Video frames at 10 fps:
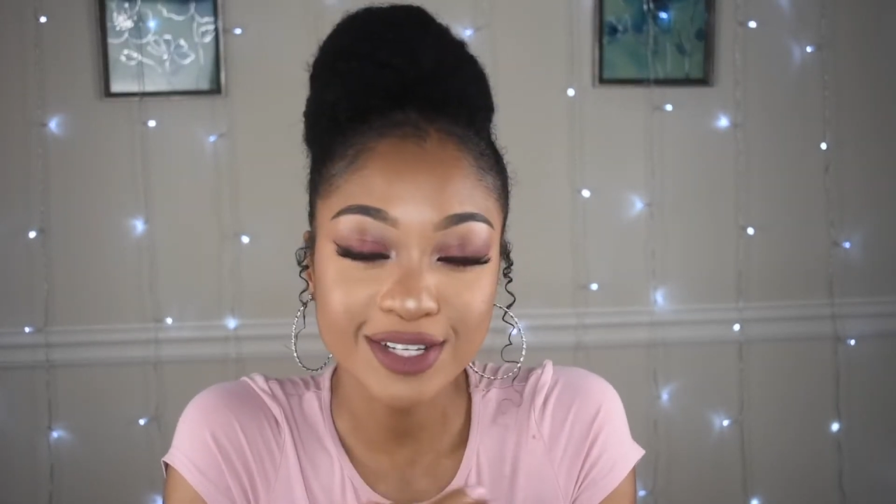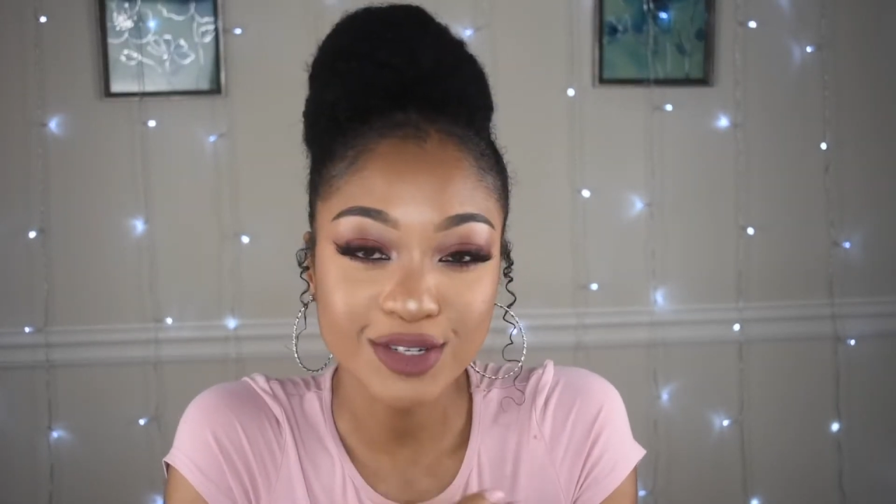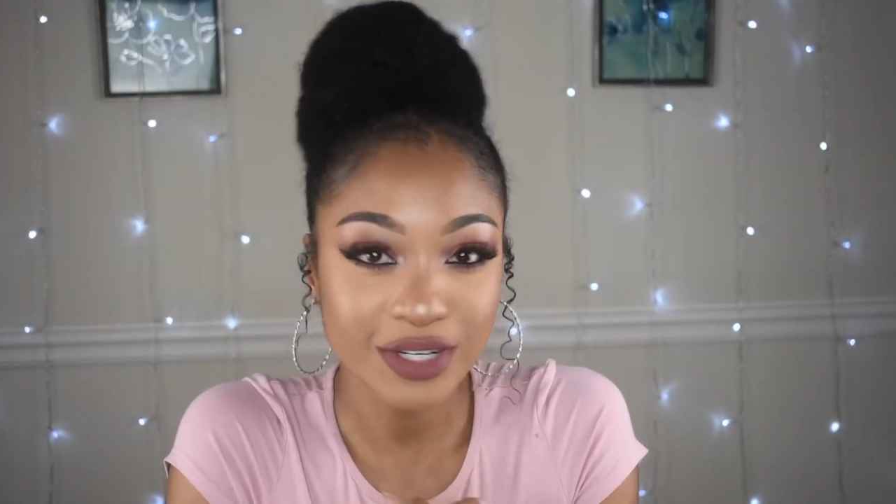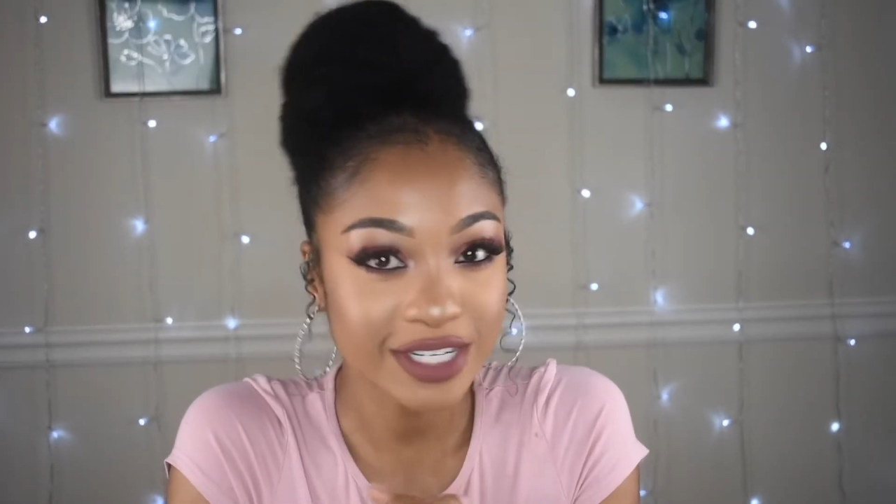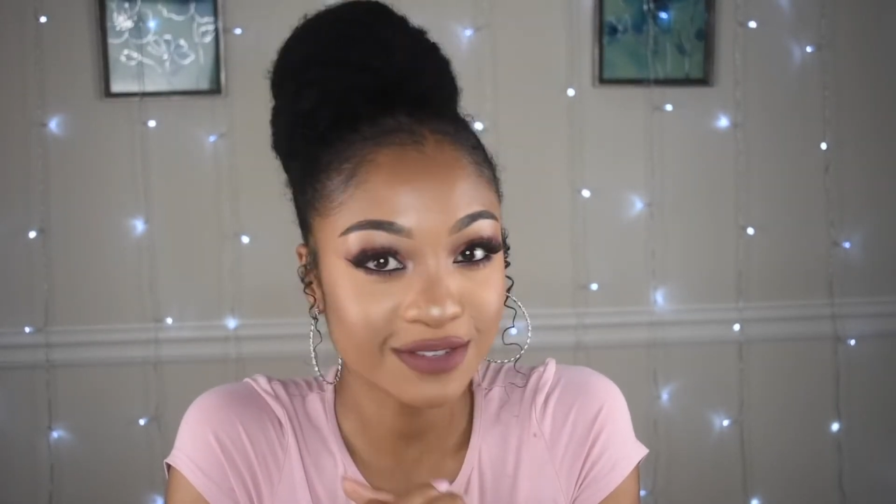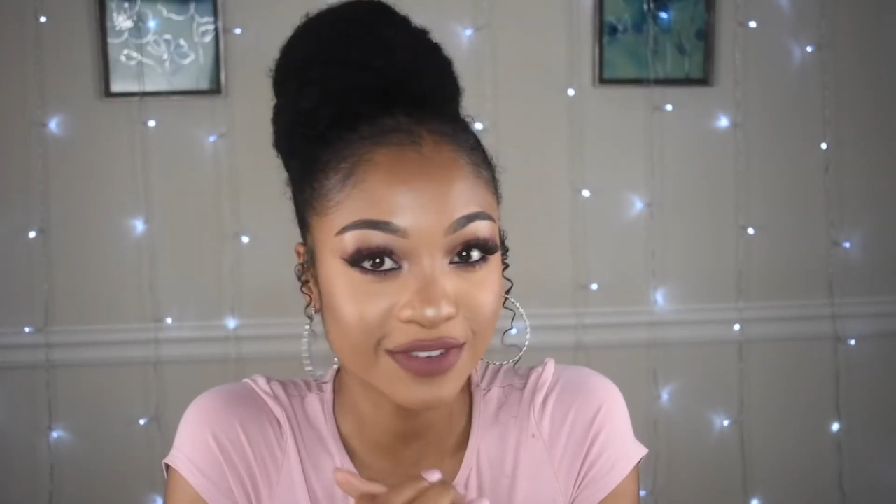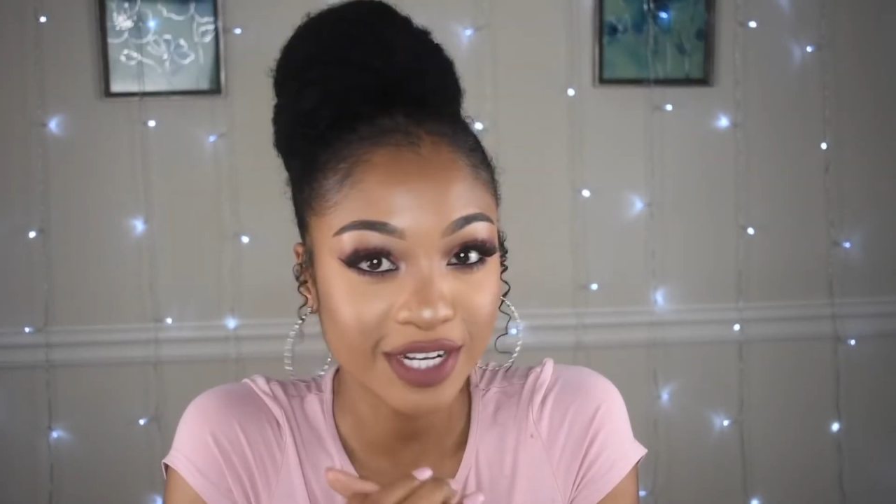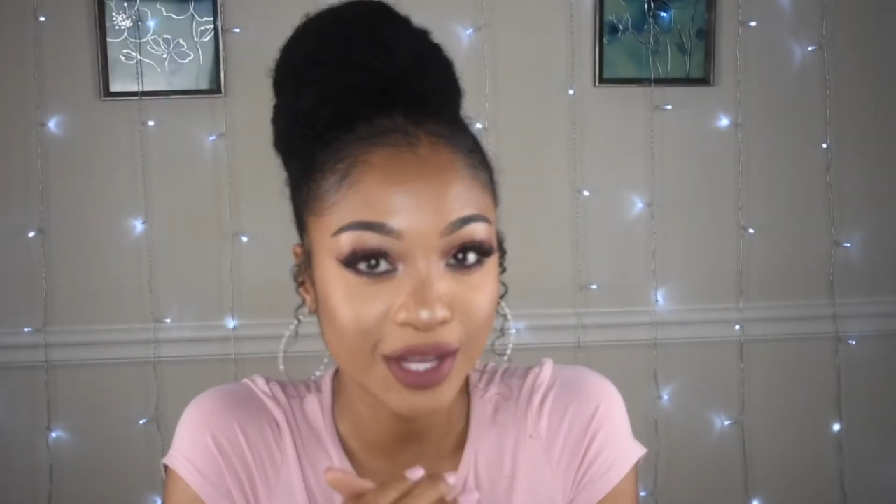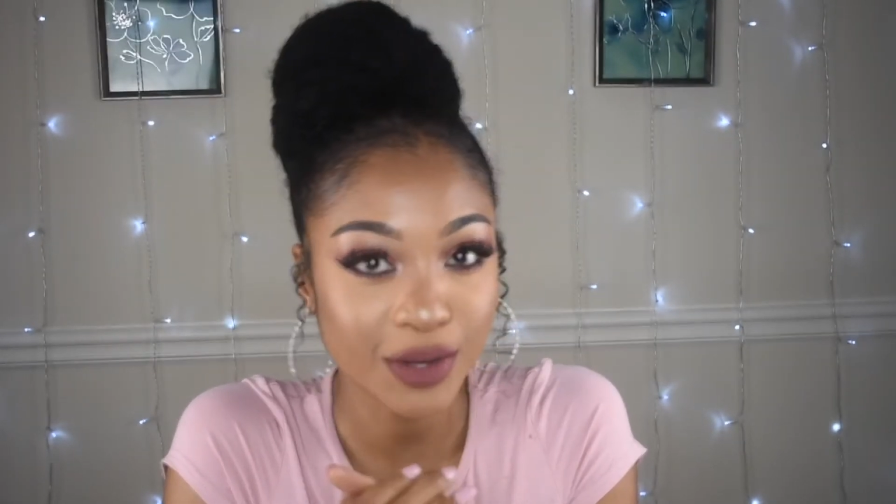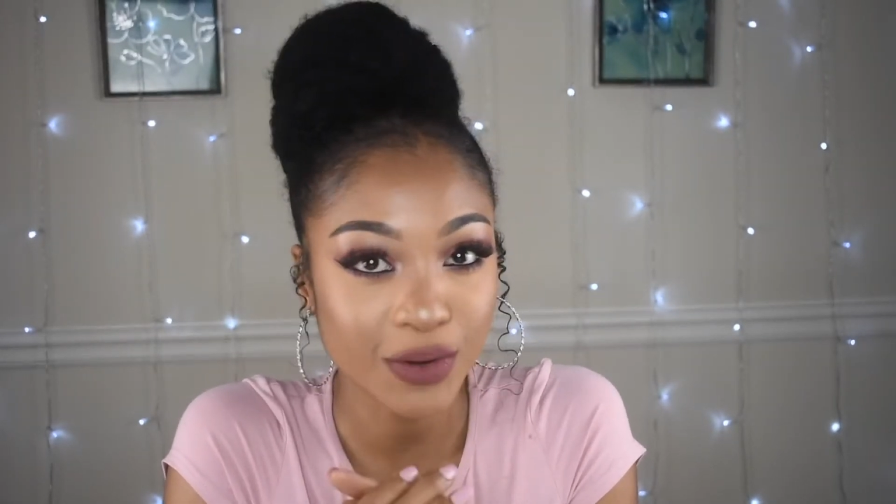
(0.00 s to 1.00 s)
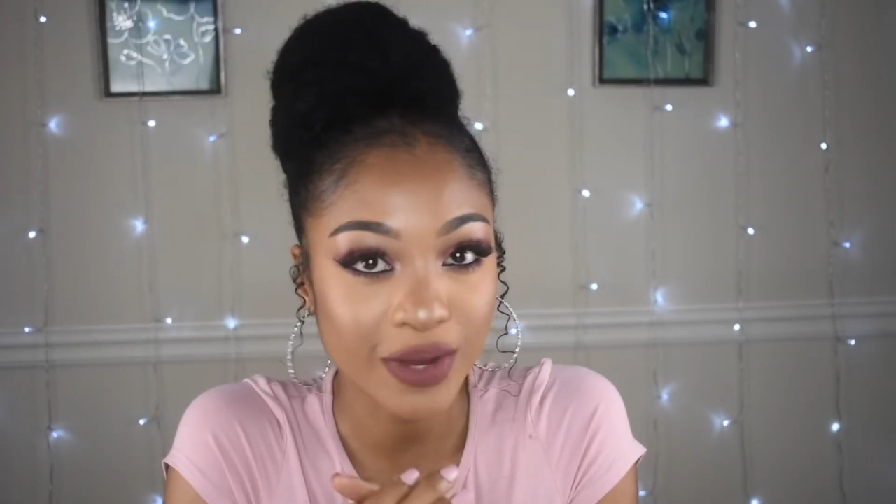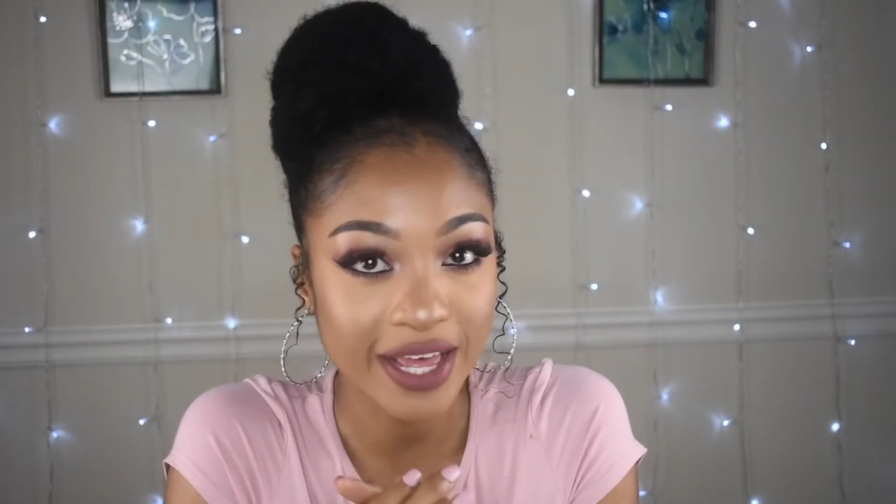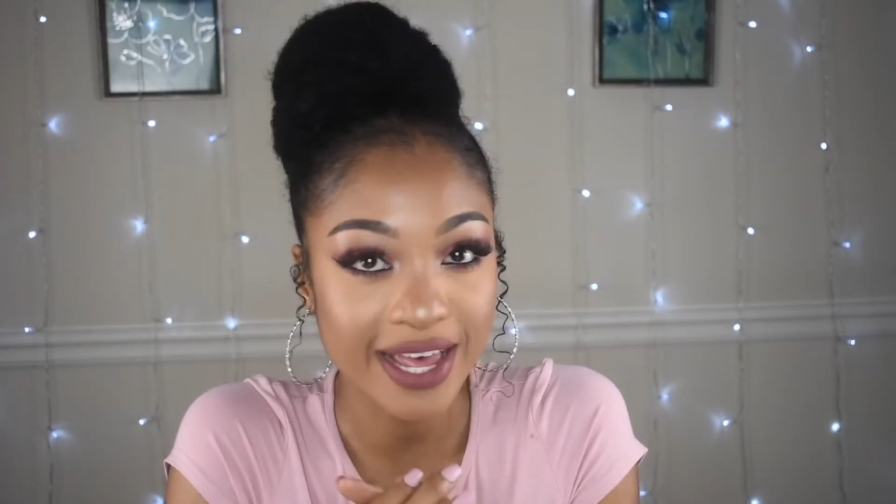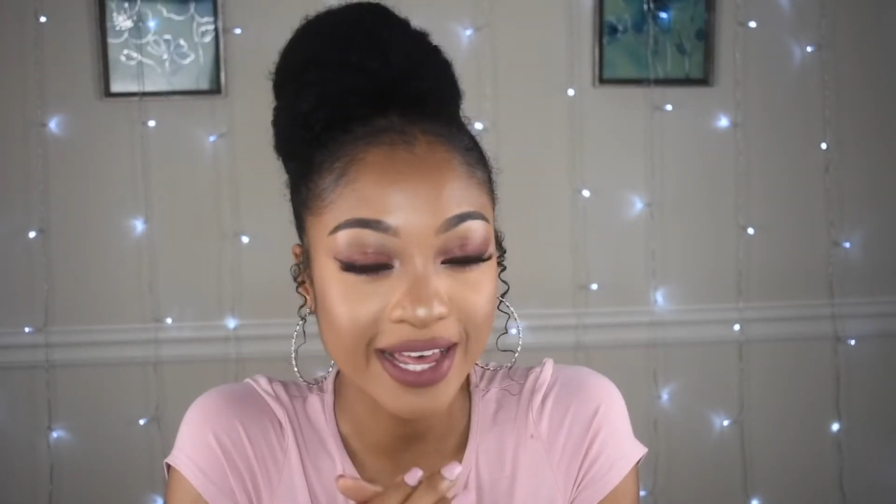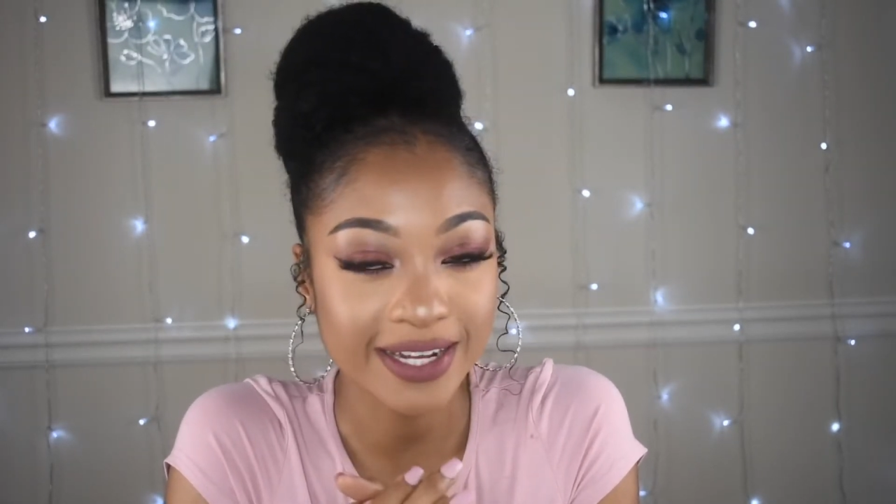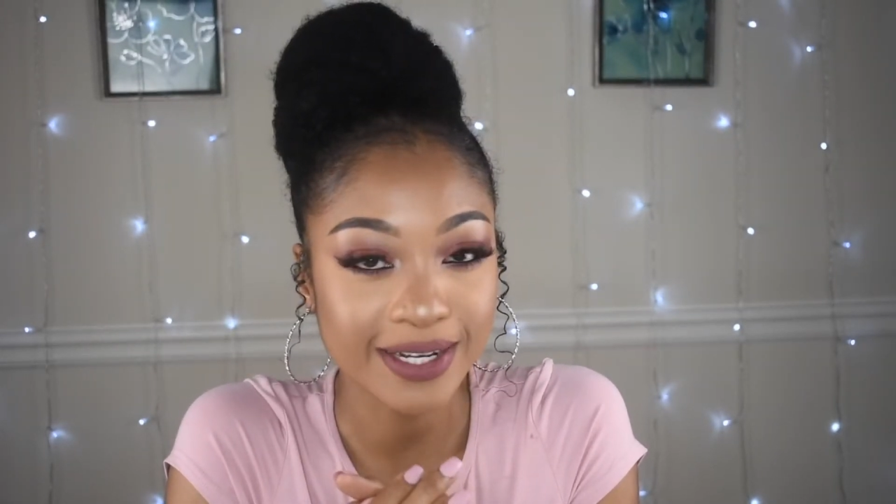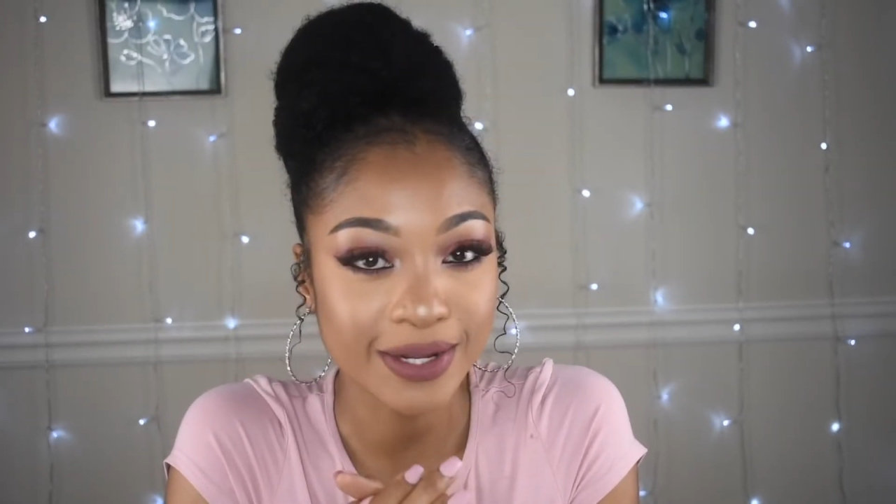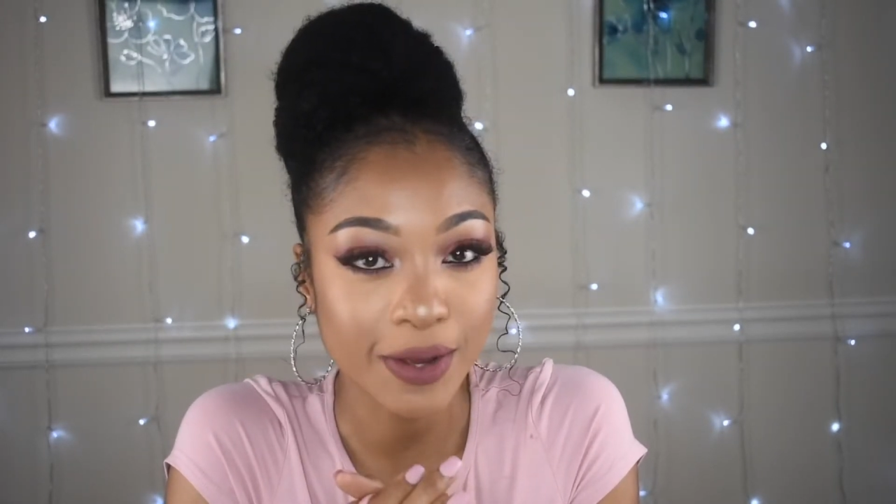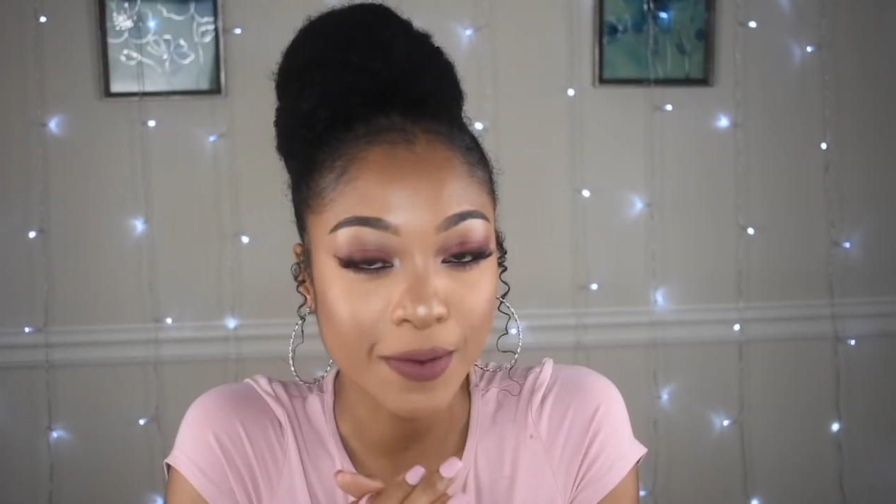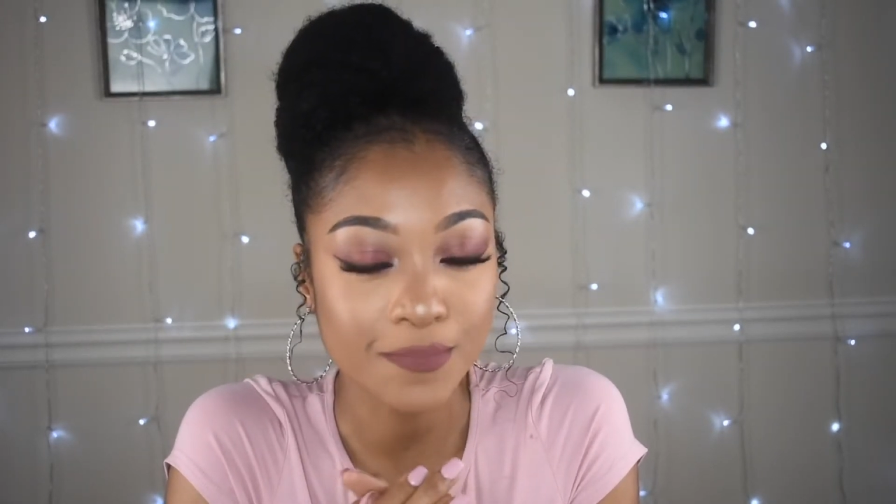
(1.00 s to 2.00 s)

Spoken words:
enjoyed this video, and